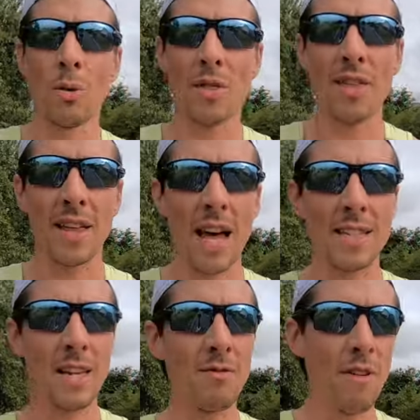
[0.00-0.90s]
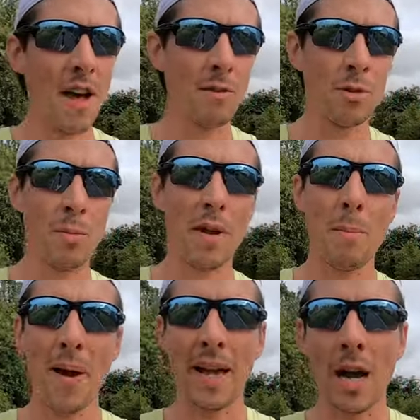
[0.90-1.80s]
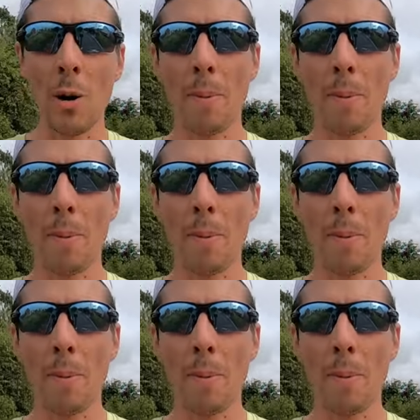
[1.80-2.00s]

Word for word: One thing that I did find was when picking